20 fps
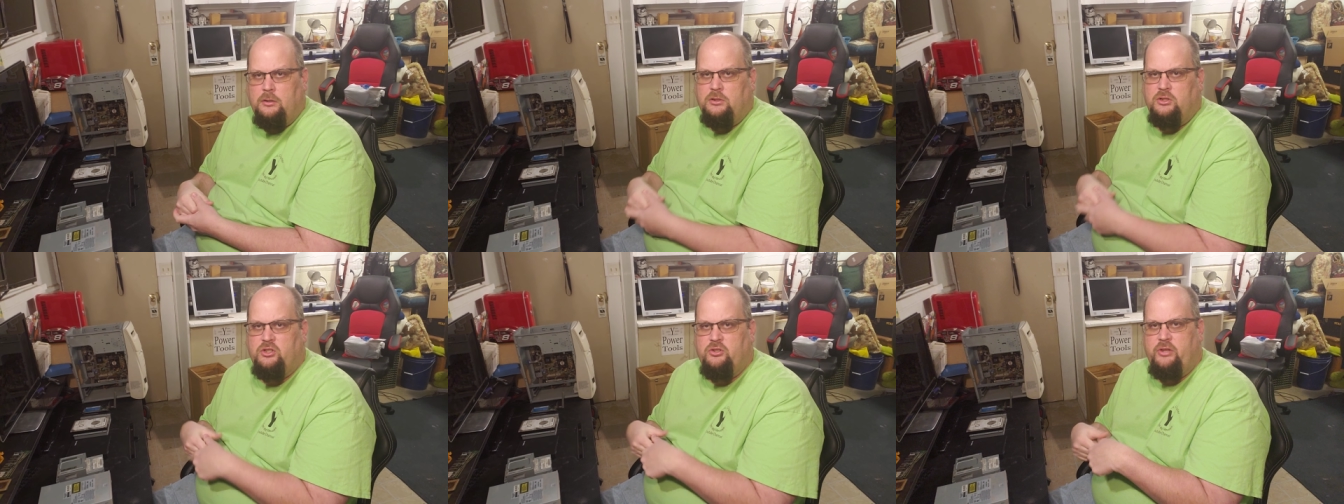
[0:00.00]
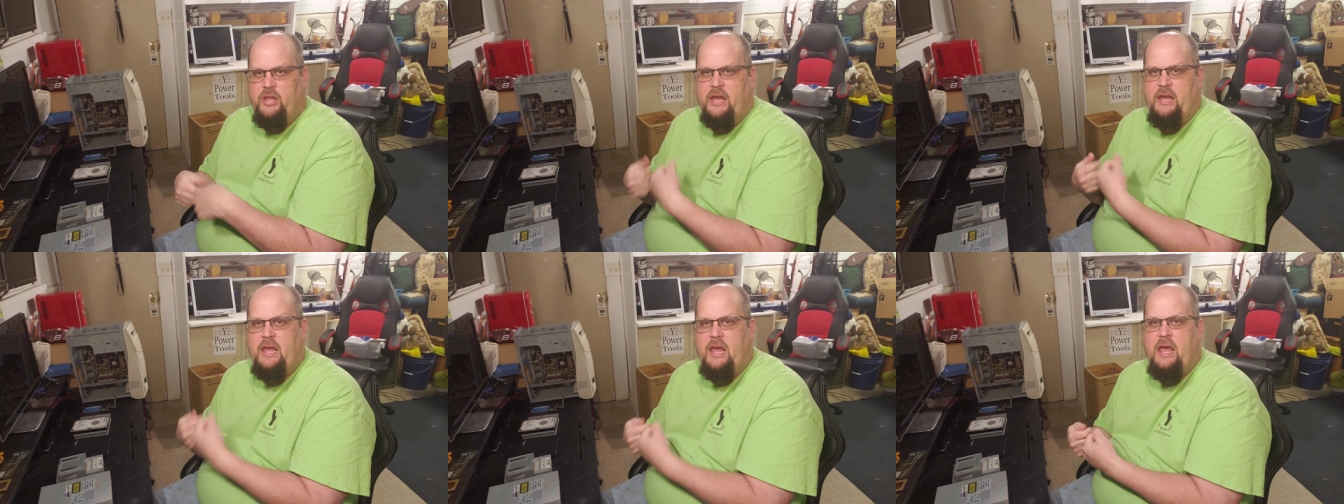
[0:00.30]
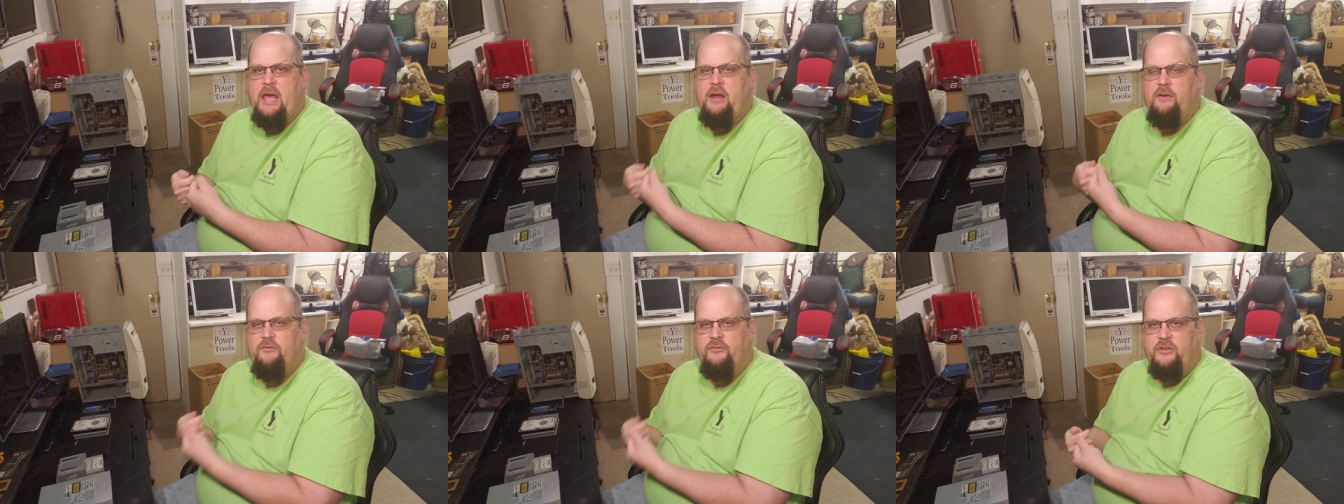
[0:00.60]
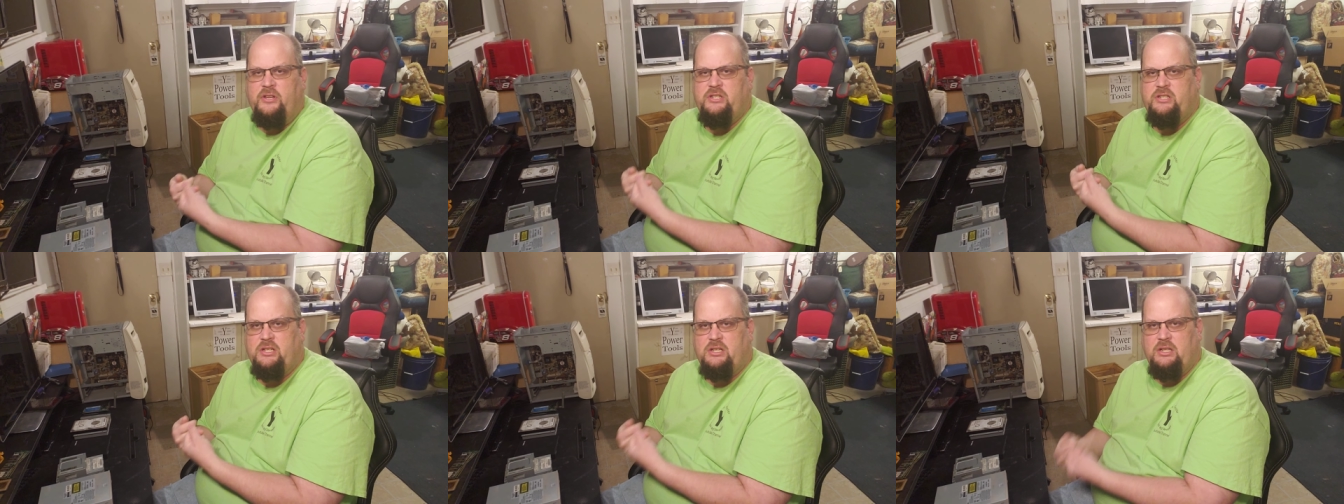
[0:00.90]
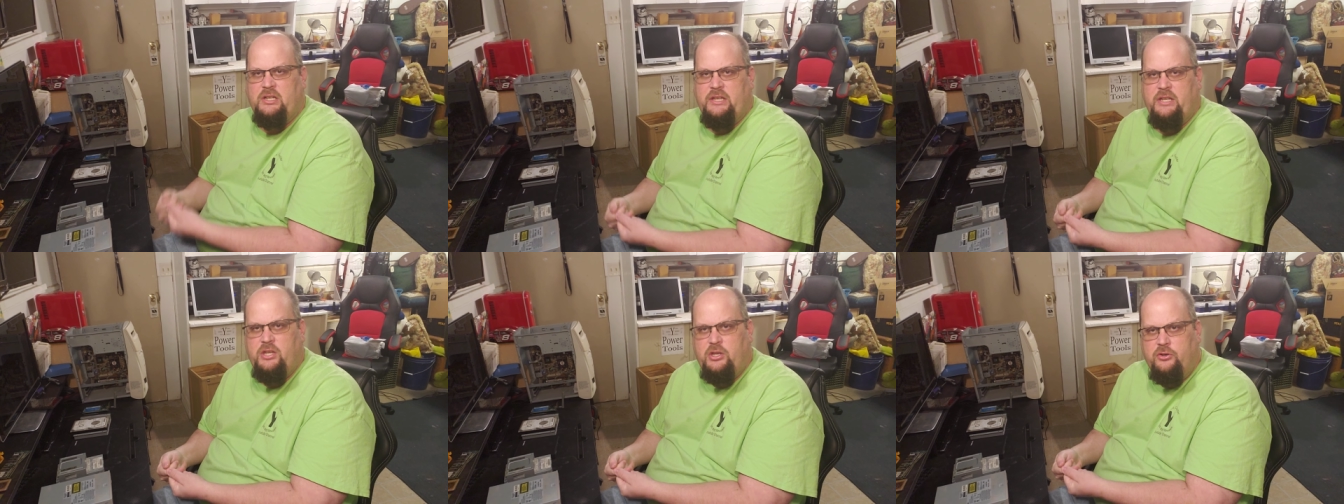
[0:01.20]
so they can't
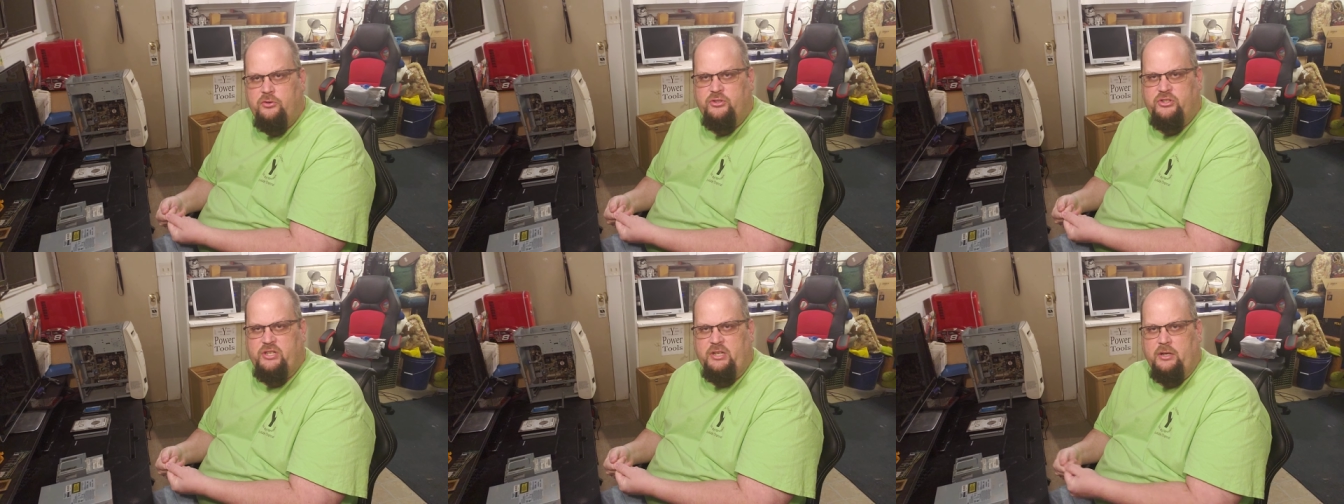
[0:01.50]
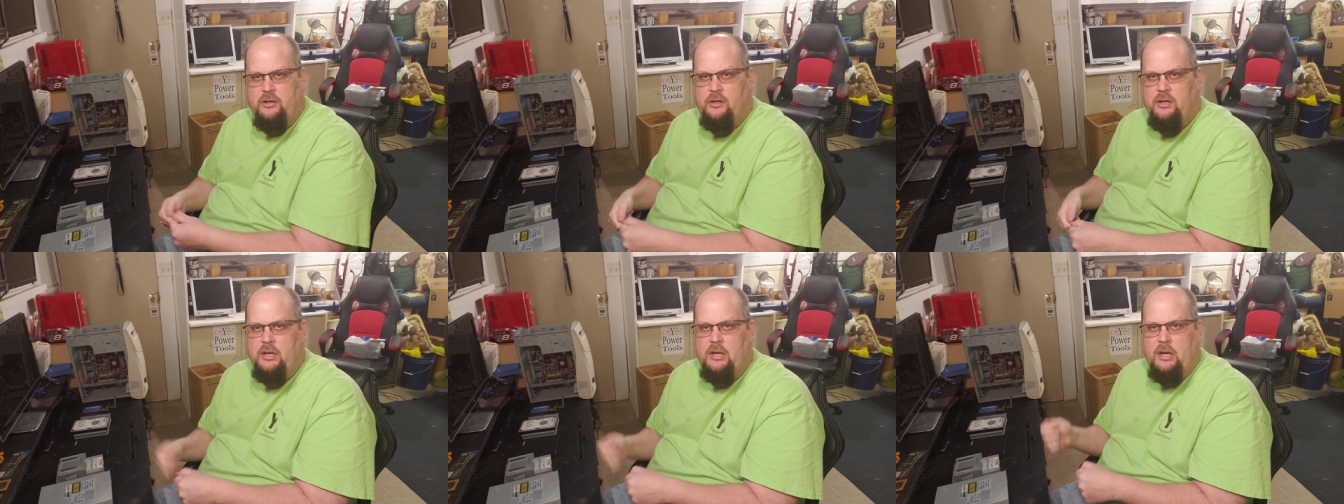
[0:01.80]
physically use it.